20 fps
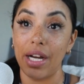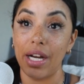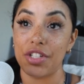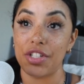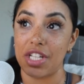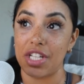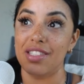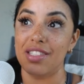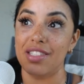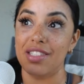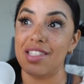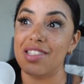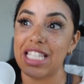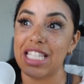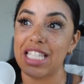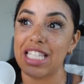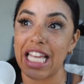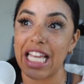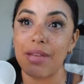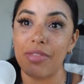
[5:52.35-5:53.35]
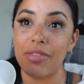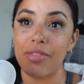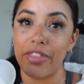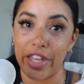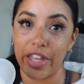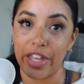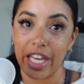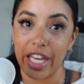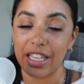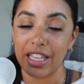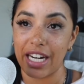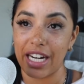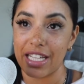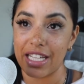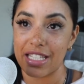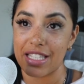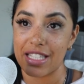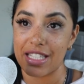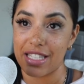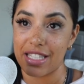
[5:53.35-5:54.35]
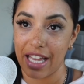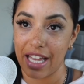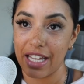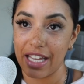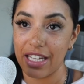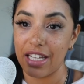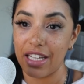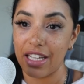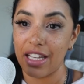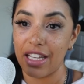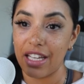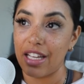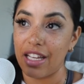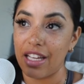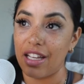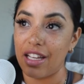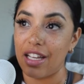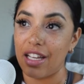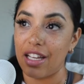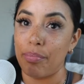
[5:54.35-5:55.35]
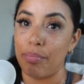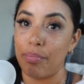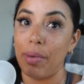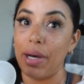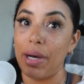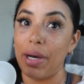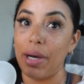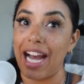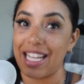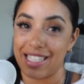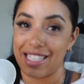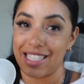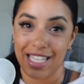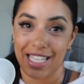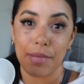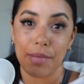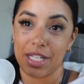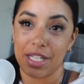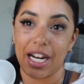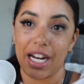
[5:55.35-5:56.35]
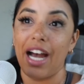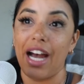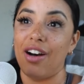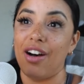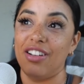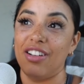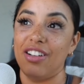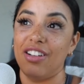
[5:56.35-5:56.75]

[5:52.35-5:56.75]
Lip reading: It's the same thing that I said, but I typed it out.